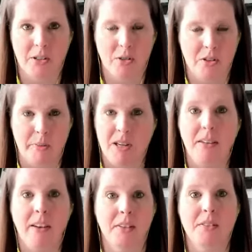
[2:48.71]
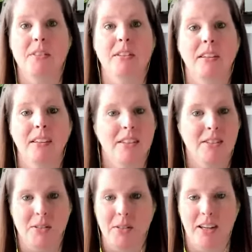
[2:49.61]
It drives me nuts.
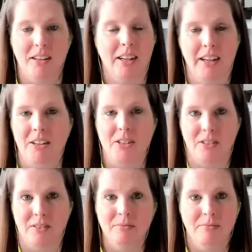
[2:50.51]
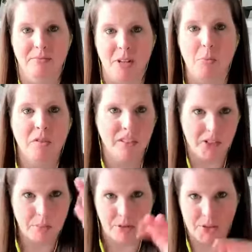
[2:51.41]
So yeah, yeah. I get you. I'm more of a
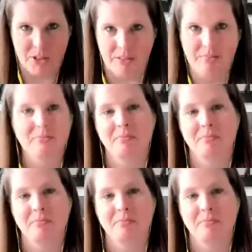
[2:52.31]
list yeah. person.